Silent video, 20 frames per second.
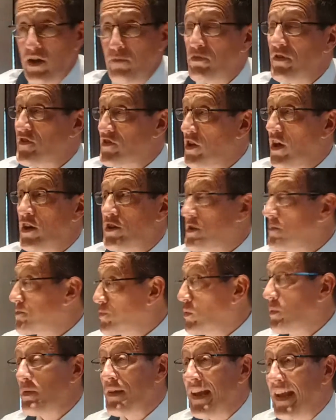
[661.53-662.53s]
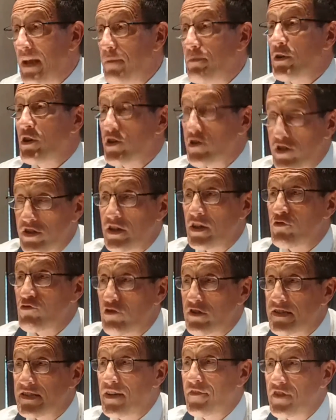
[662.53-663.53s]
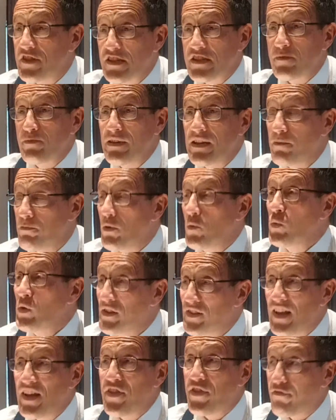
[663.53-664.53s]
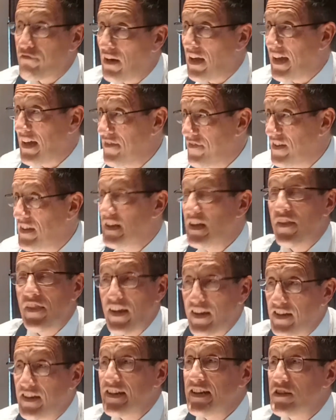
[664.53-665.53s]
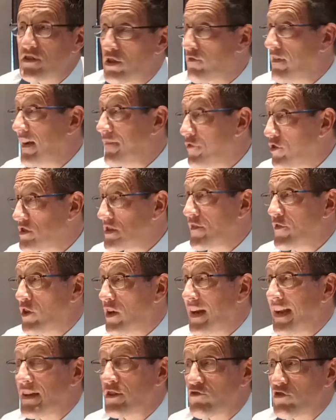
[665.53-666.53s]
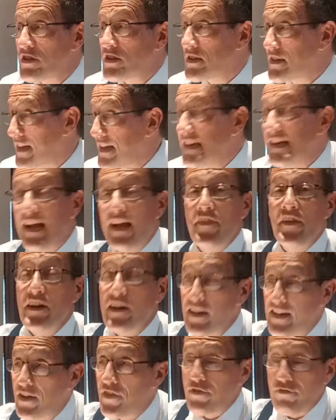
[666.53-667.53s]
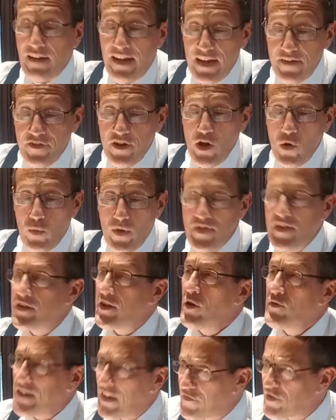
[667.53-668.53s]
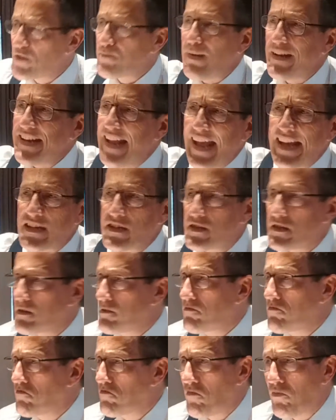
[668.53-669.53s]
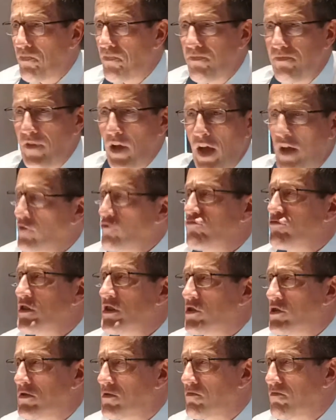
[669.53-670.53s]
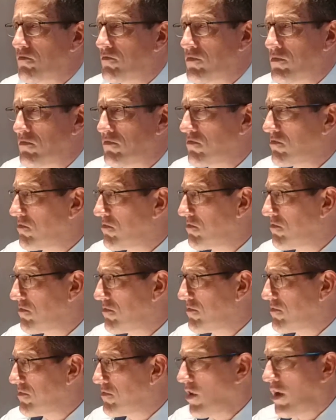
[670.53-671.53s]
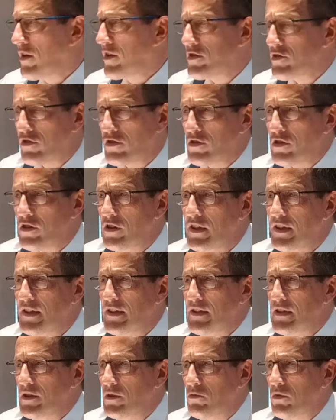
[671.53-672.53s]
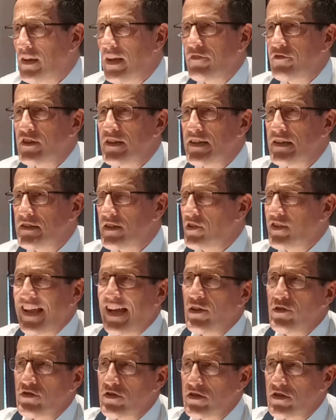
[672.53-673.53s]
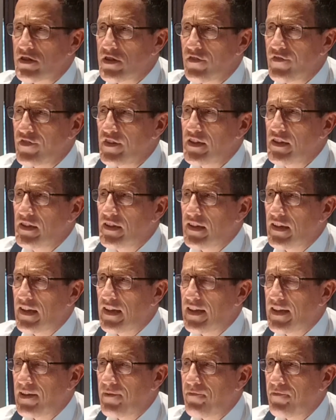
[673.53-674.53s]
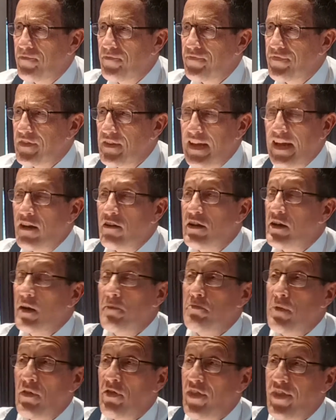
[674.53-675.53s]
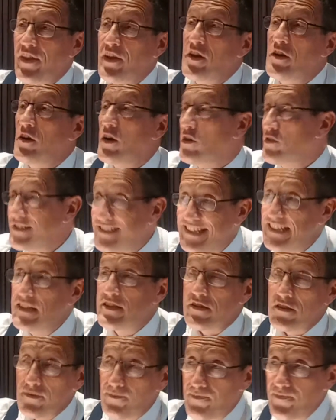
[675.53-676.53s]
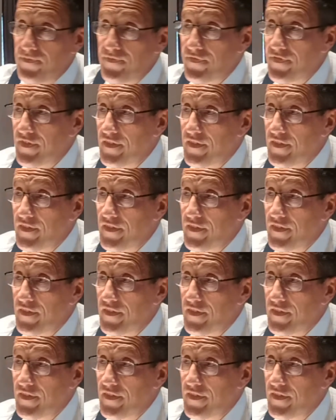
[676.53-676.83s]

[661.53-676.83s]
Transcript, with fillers: the number of startups will be here because there's 176 million, but will they thrive? They're going to need to thrive because they've got electricity, and they're going to thrive when they don't have to spend X hundred dollars or whatever it is, thousands of um, naira a month on diesel.